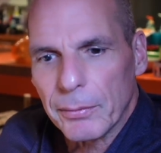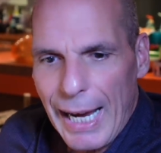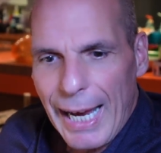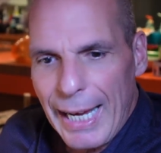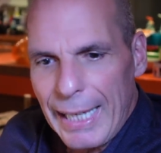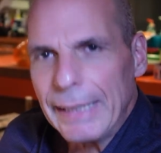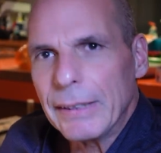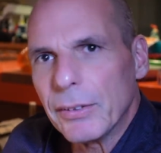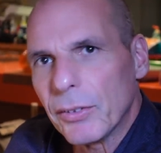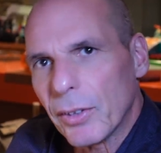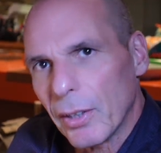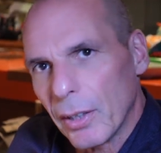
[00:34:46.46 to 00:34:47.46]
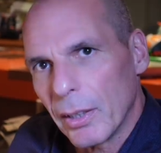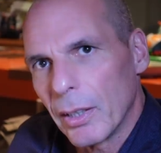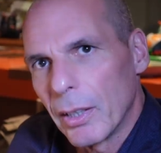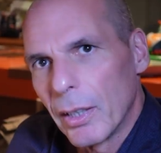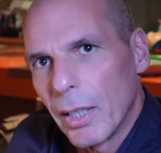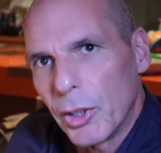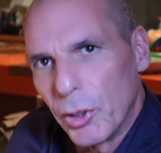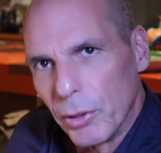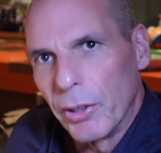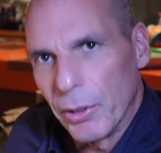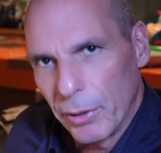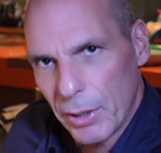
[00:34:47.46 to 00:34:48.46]
and
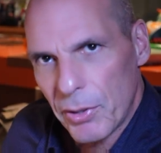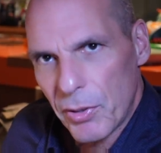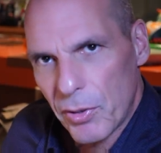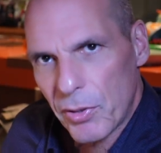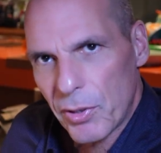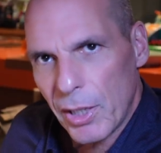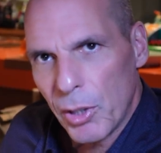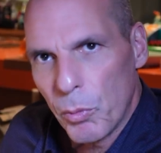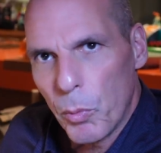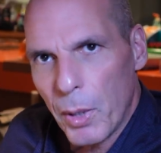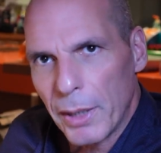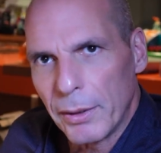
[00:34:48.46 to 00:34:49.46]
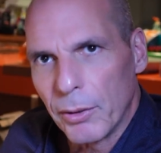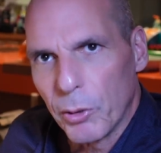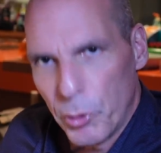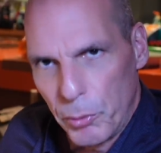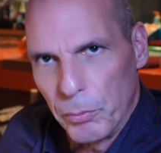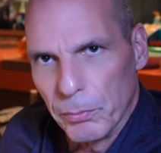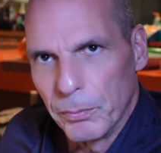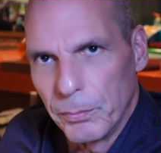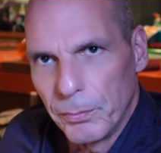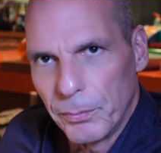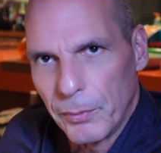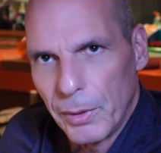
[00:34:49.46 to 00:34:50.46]
unionists in one room,
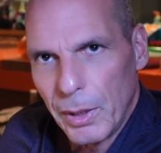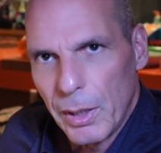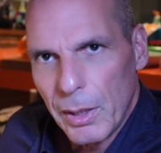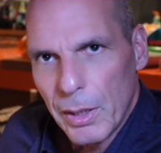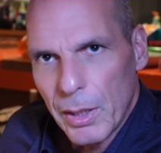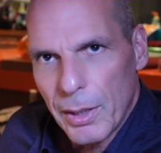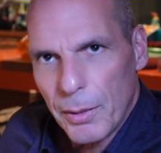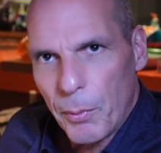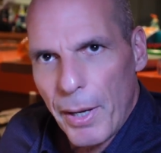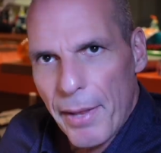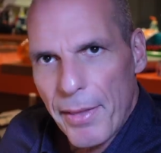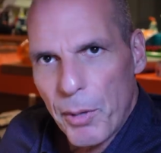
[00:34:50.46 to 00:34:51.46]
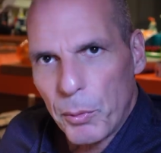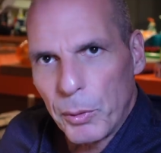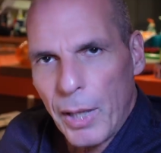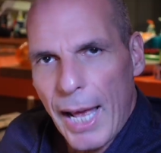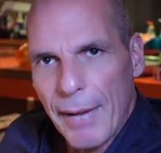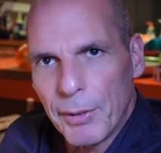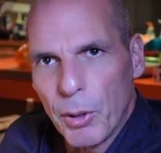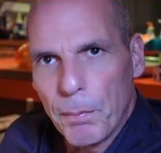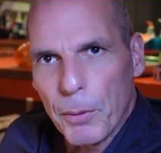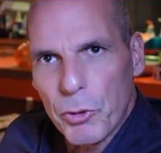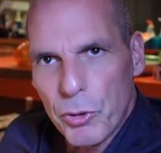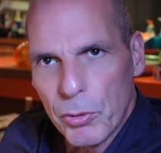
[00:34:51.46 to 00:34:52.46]
where they would have an
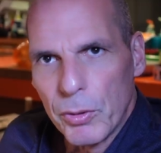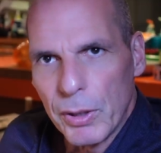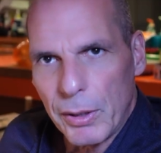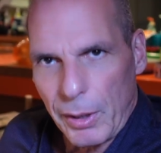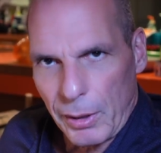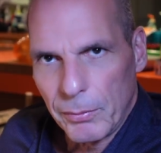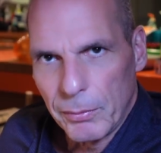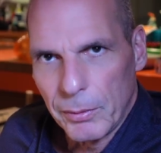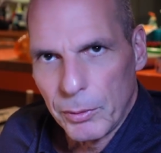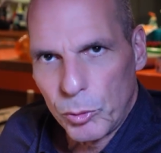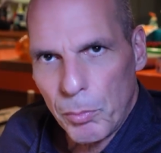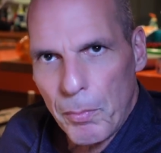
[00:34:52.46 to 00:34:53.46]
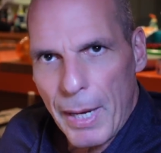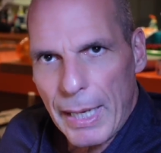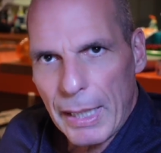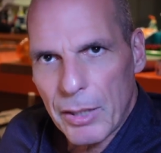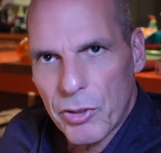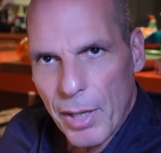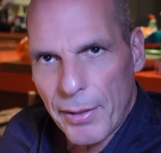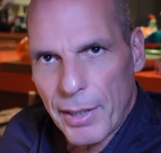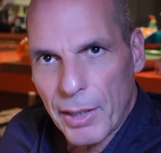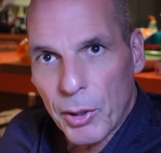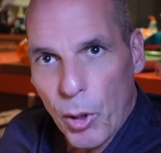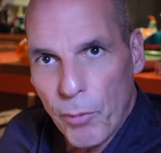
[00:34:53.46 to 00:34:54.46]
opportunity to make each other
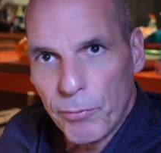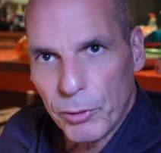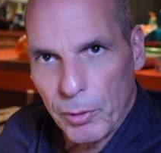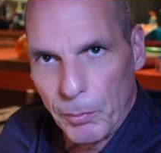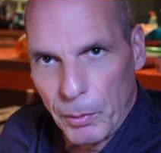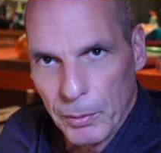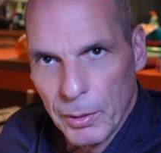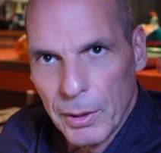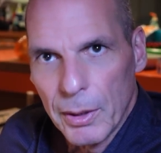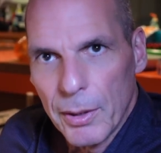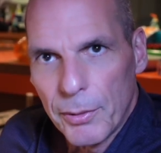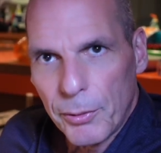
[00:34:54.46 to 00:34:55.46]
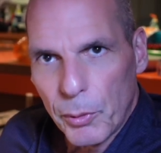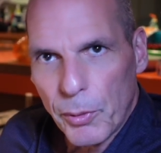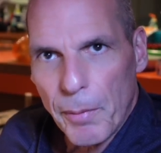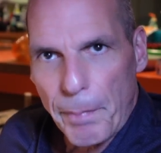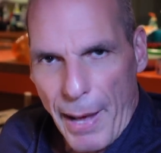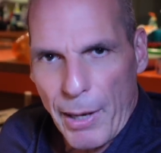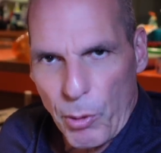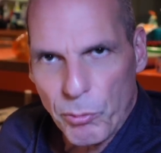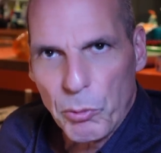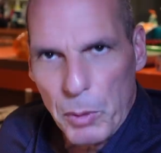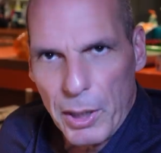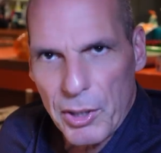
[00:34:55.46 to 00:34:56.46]
uncomfortable through the power
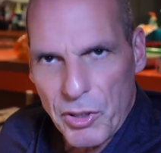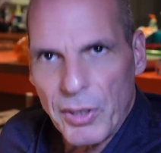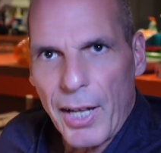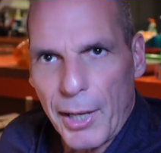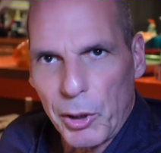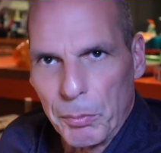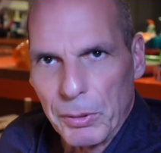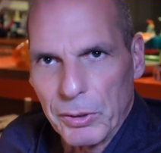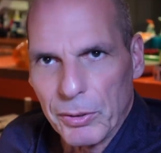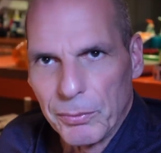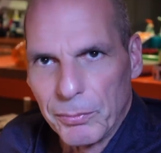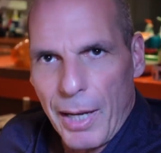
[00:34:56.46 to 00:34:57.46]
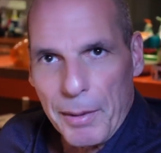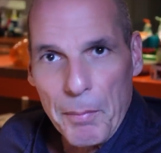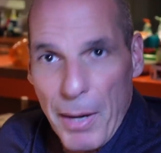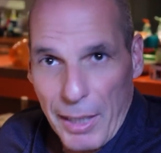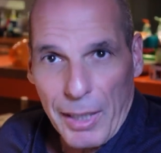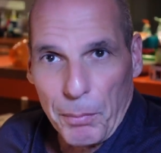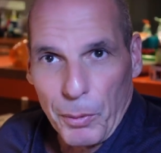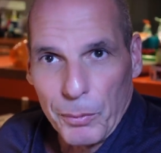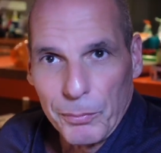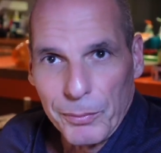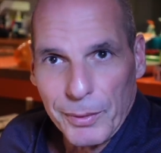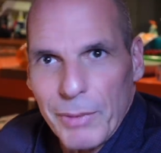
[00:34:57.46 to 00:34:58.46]
of words and argument. A
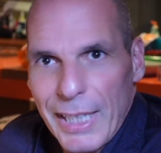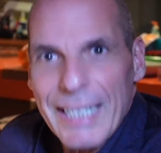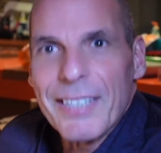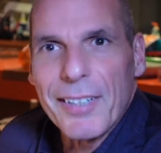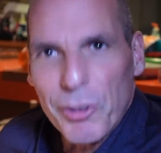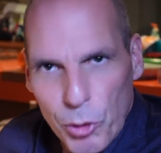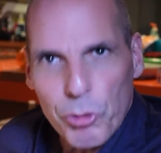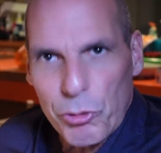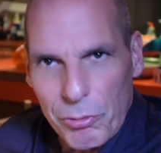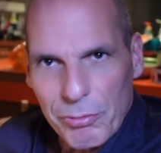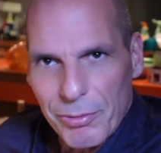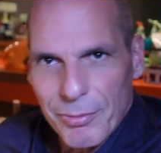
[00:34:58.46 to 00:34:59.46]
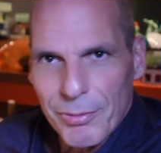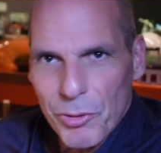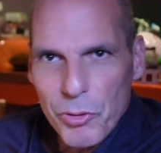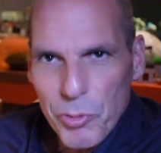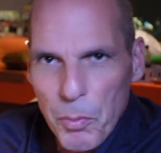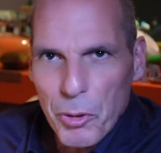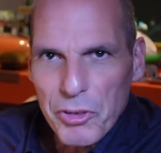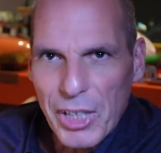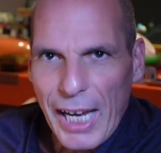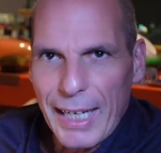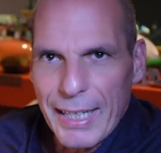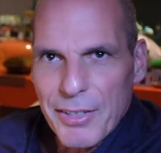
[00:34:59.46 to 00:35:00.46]
remarkable institution,
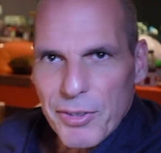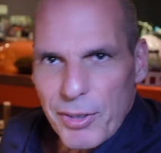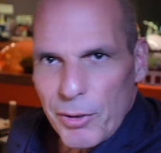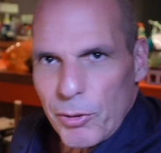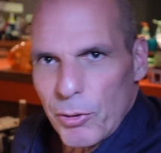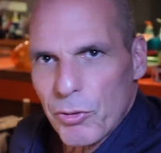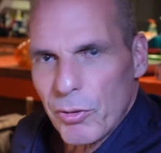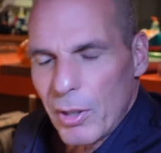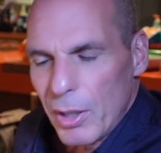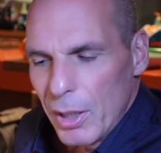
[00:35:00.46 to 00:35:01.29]
small-scale institution.